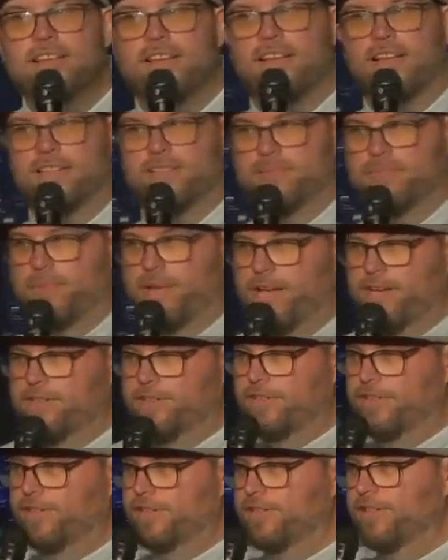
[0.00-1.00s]
has
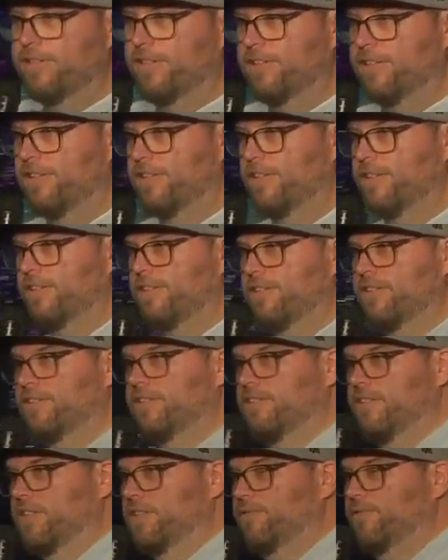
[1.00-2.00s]
imagined
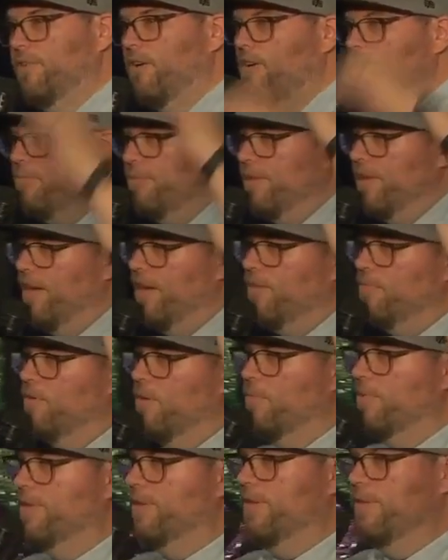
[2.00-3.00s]
is far beyond
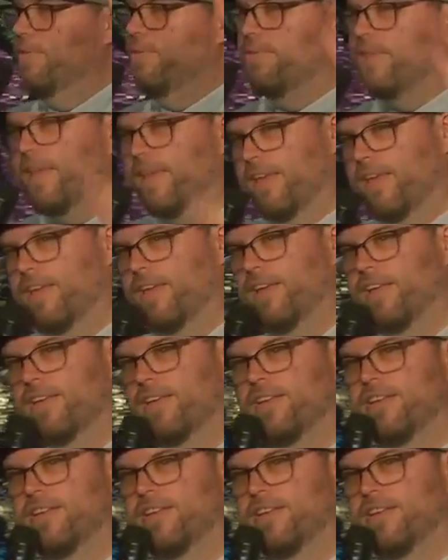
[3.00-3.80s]
what we can think,